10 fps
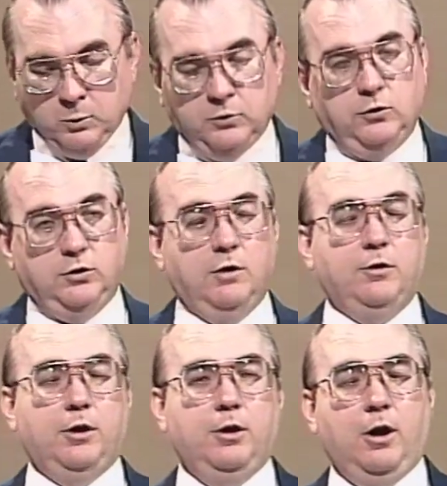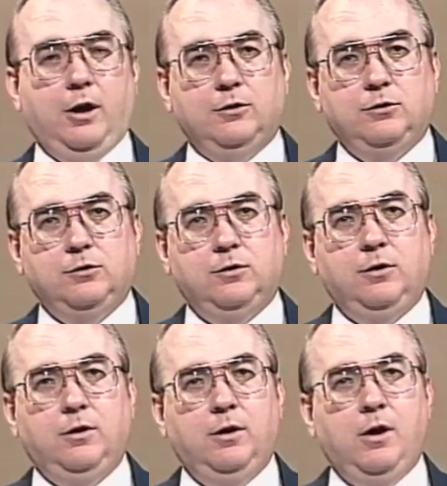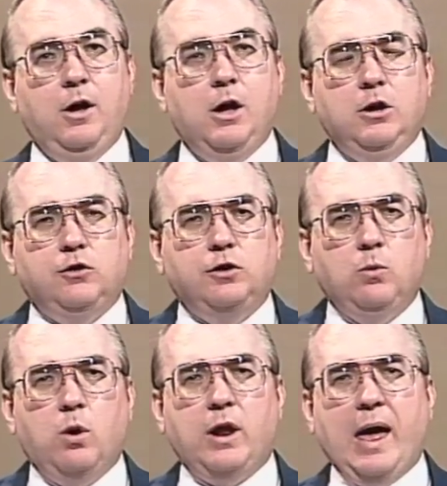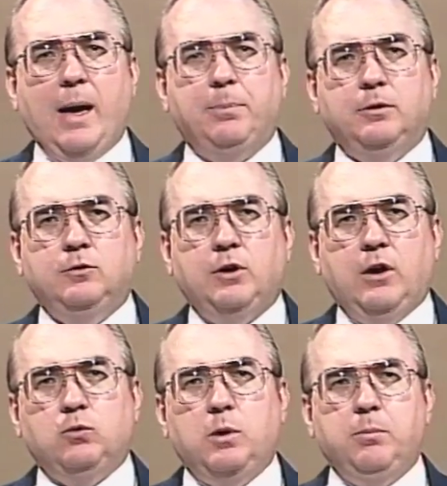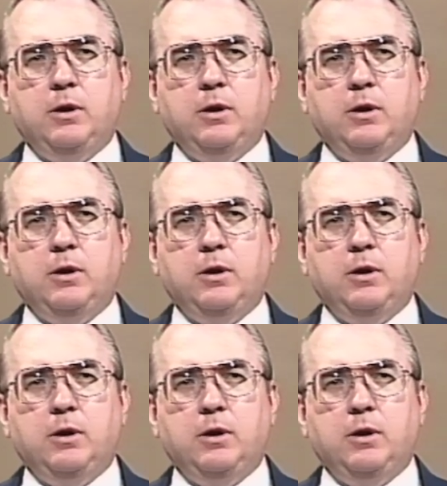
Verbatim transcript: which is given unto us. You see, what happens as we